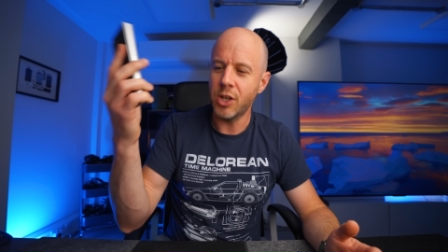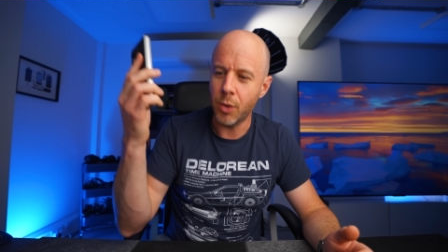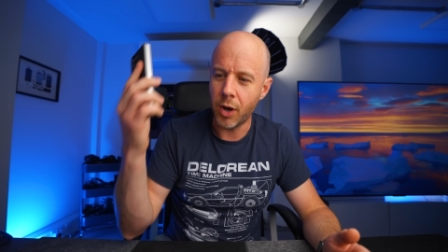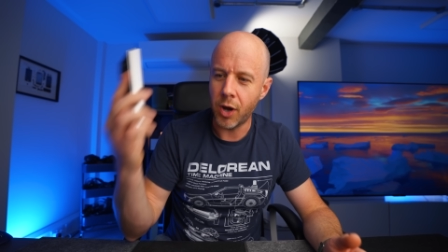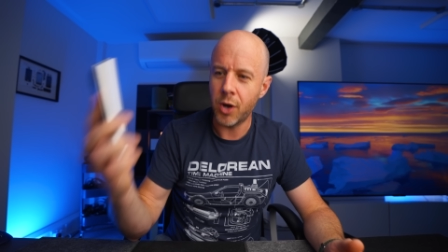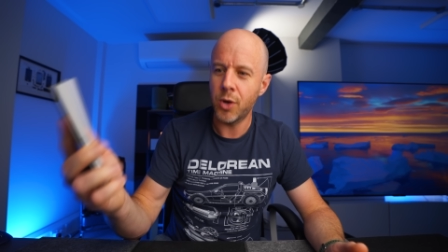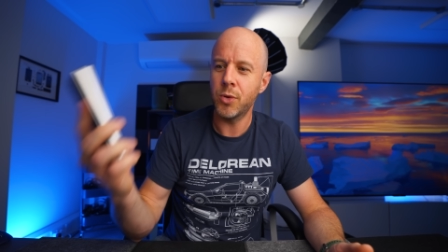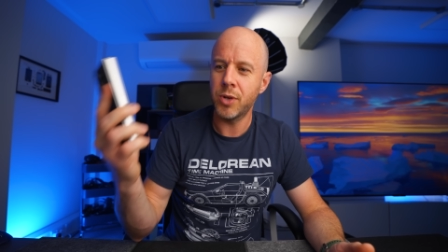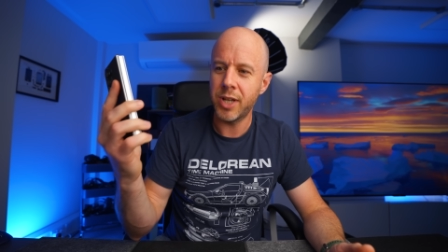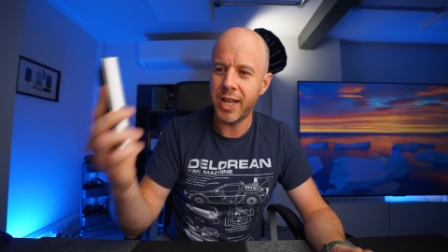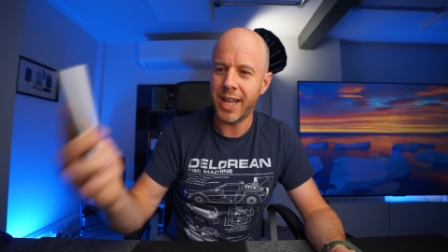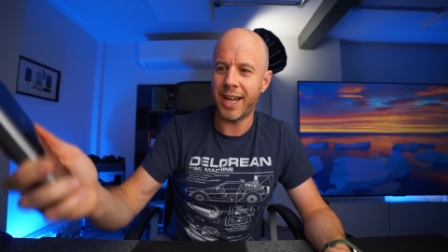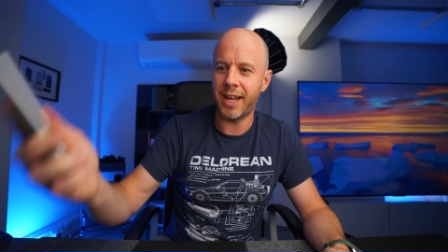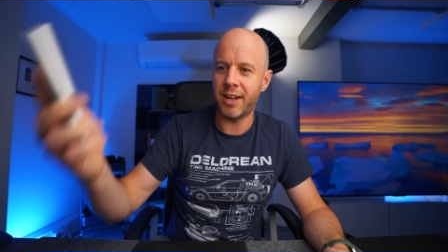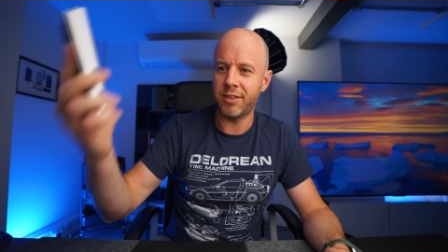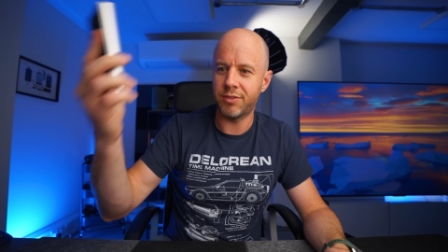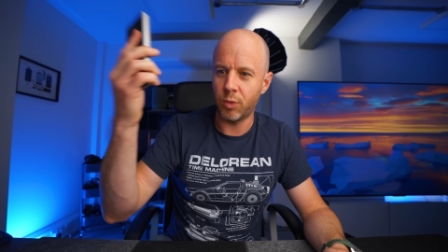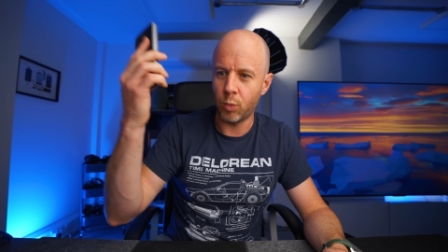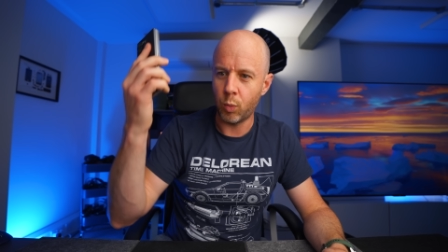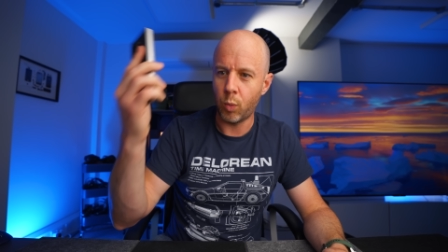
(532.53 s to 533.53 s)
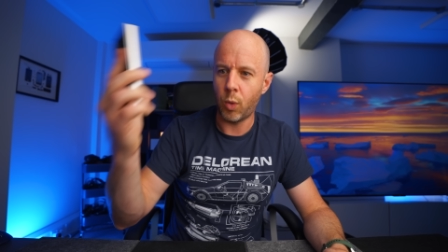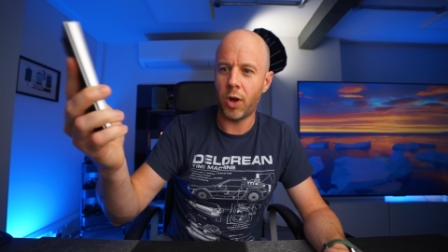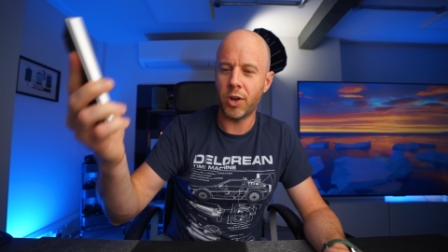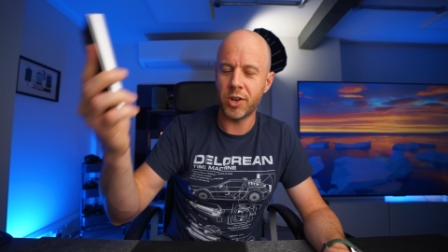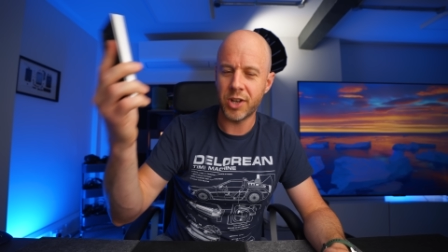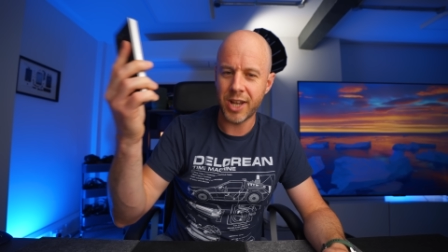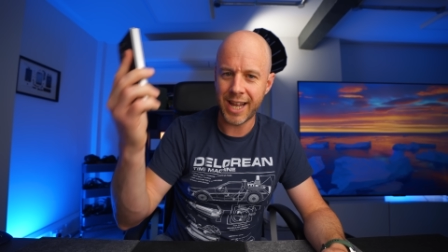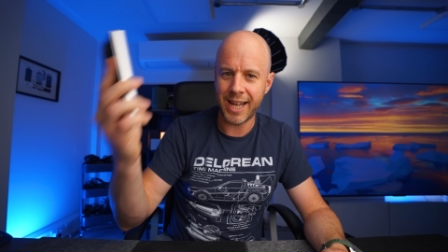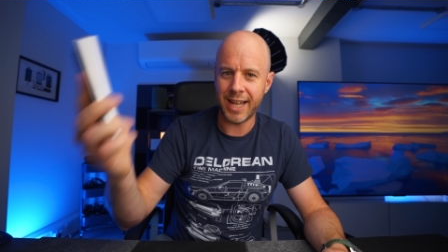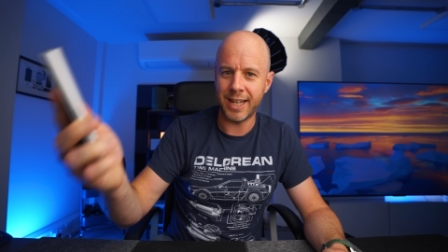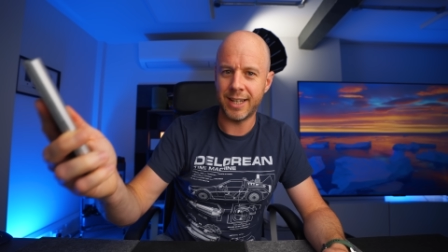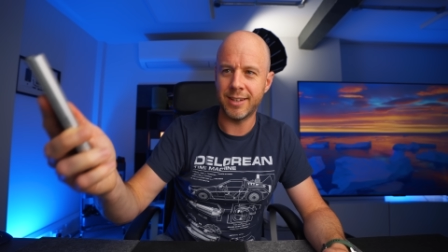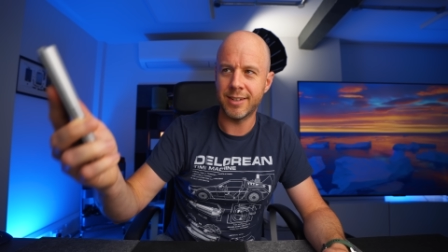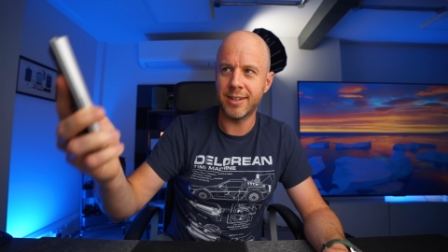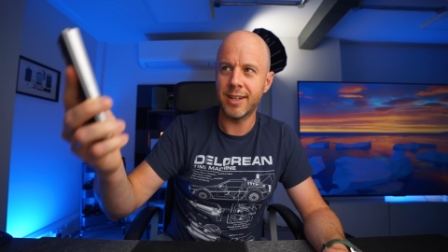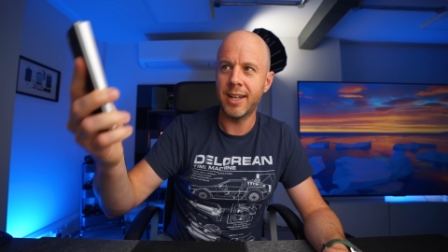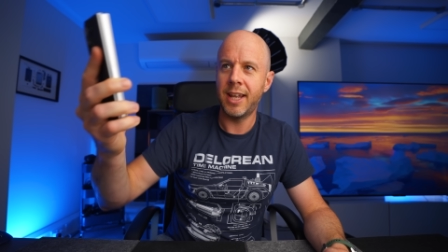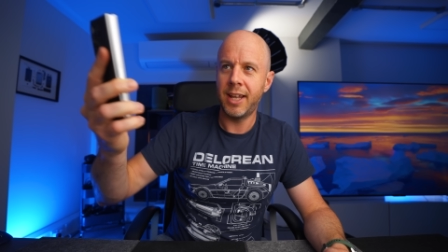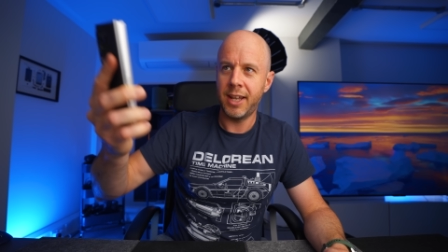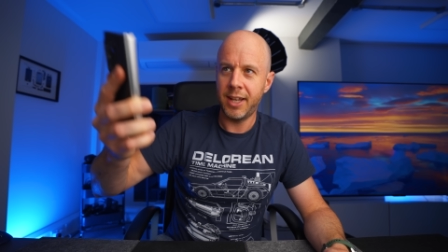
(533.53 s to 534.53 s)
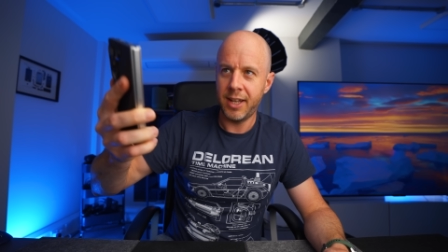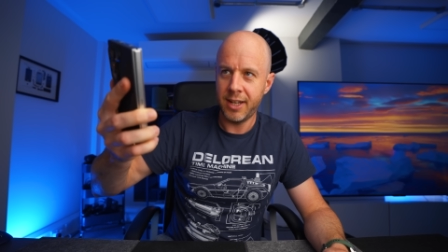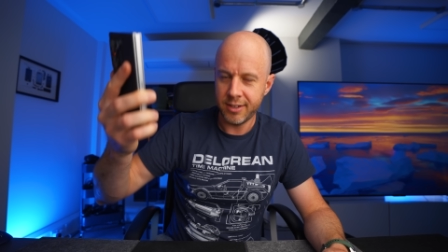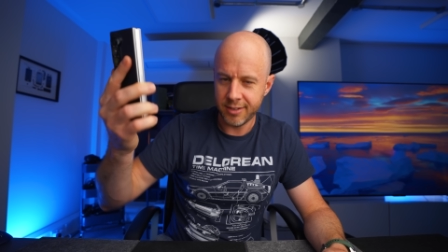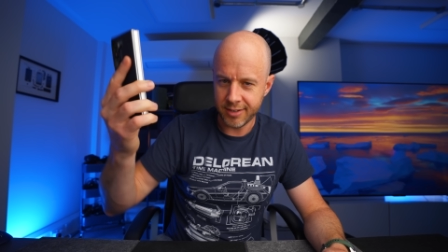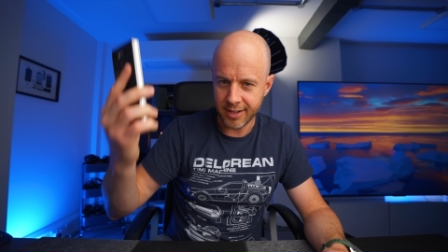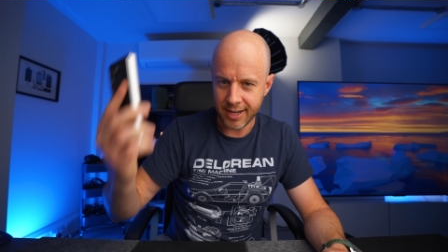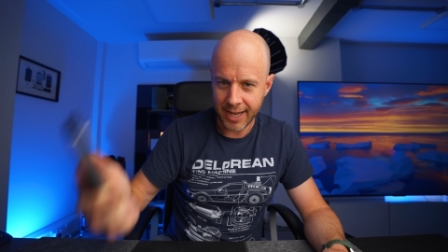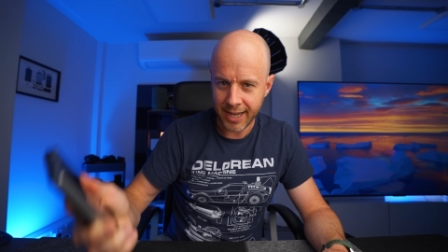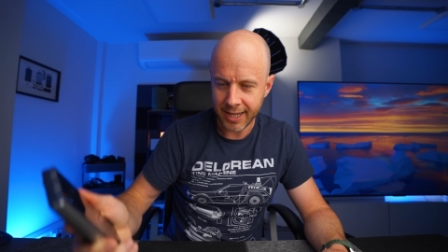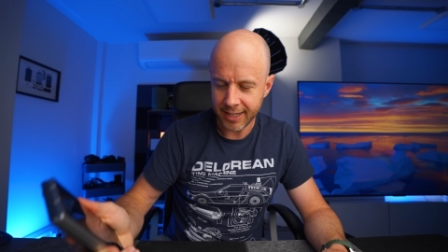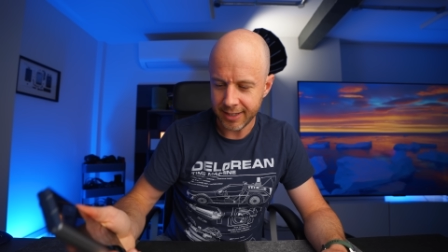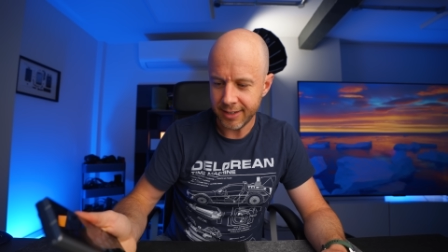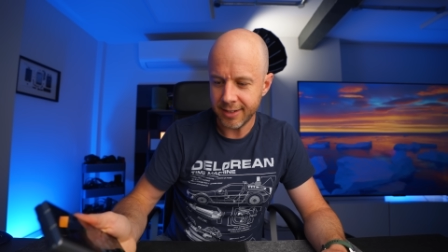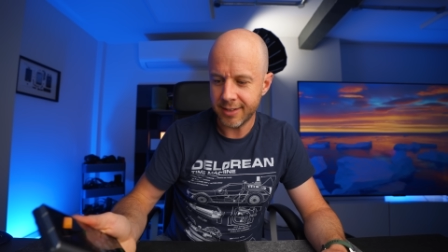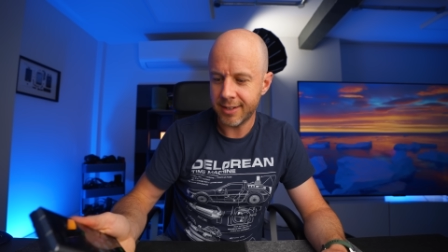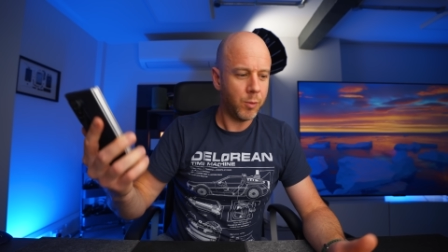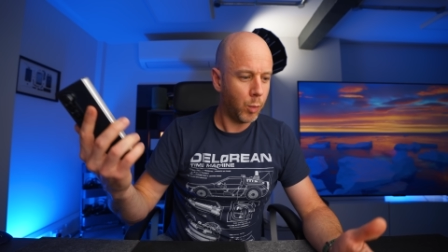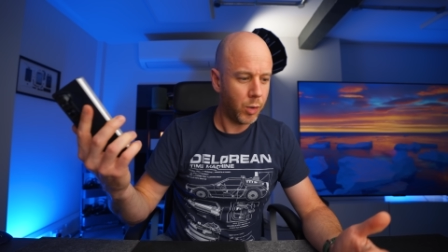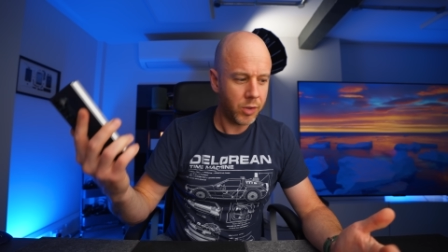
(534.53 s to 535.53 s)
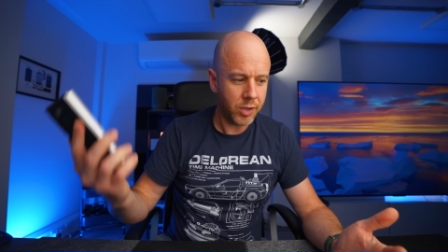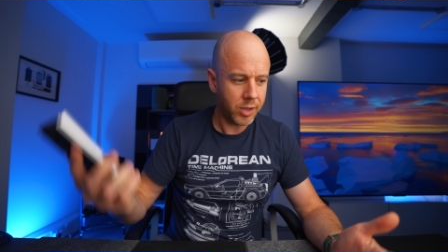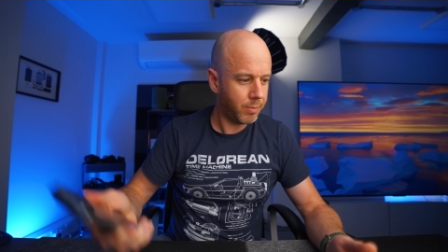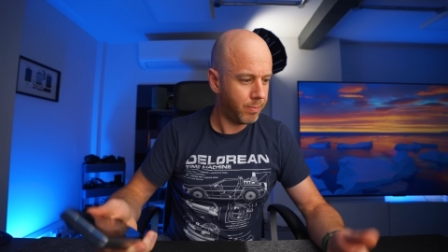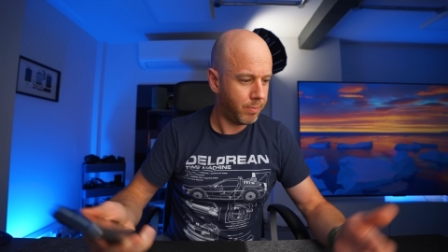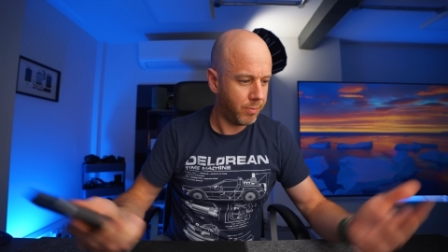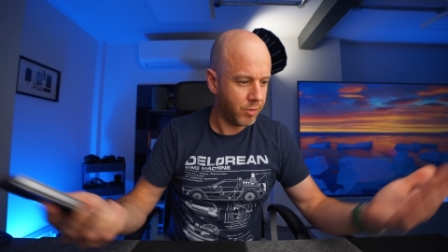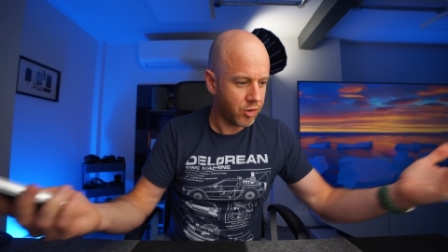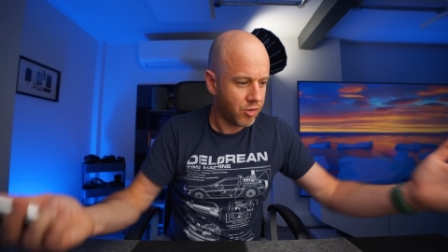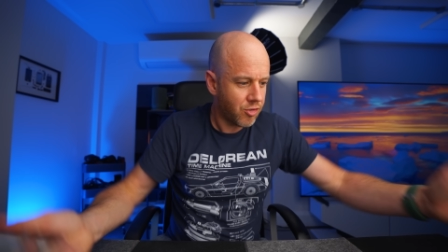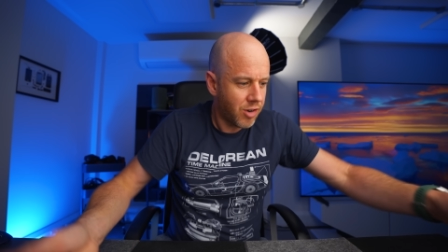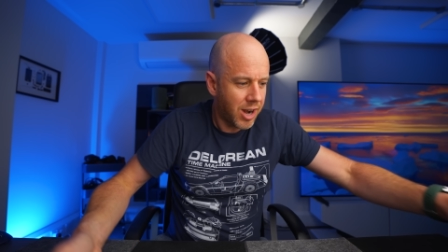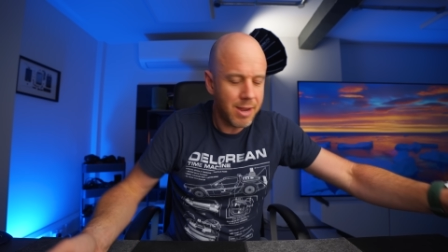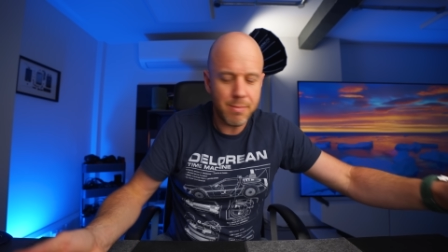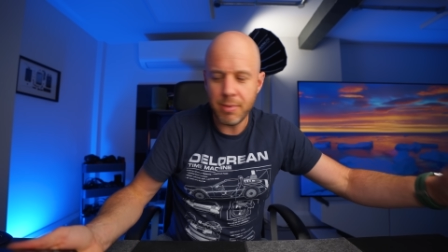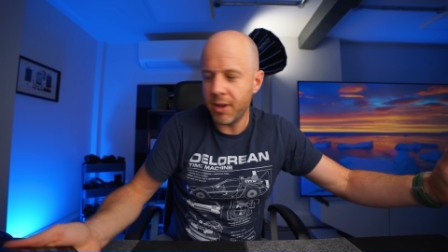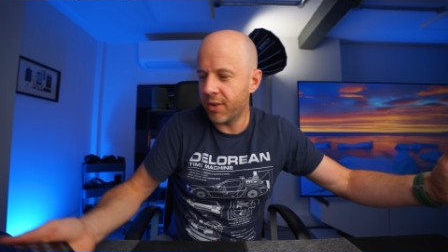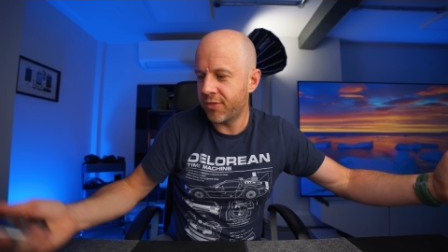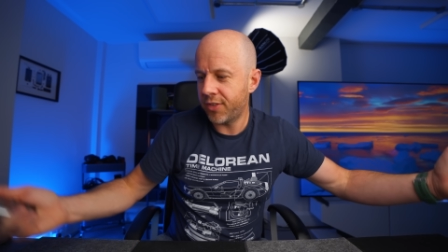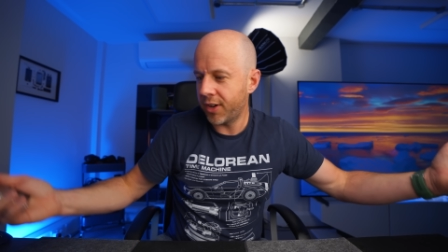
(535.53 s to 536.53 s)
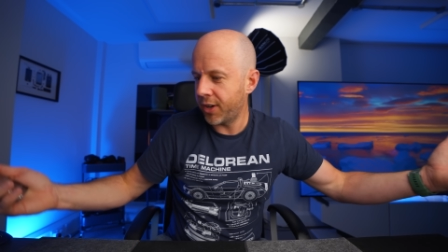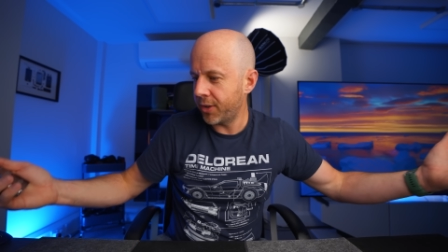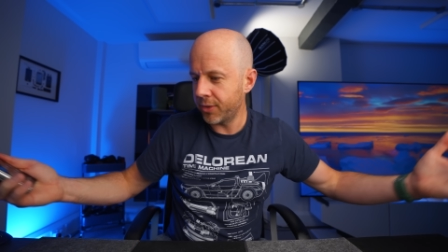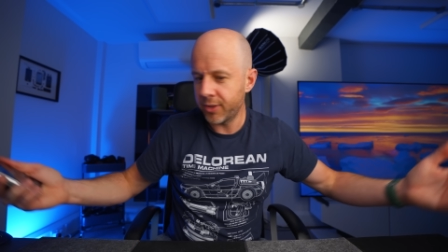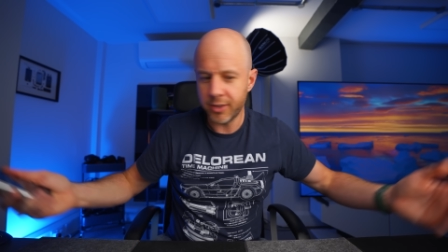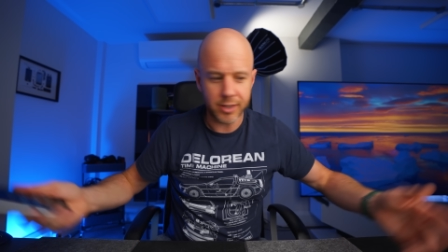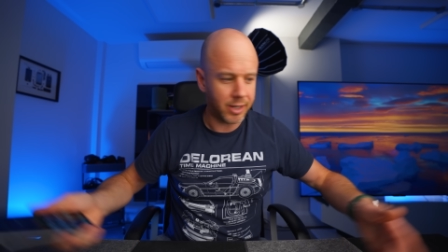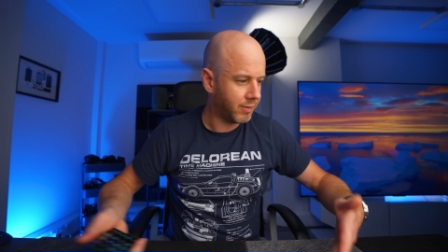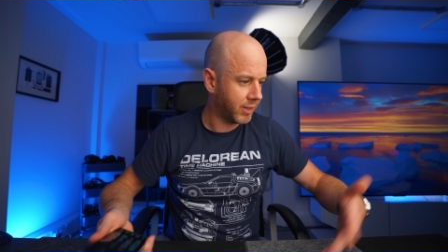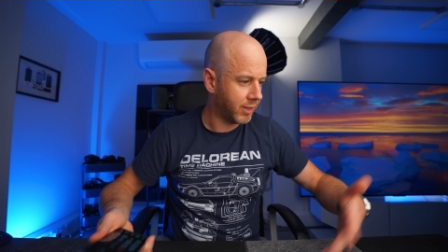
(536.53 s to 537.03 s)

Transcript: you only have one hand to hand with a great big phone. I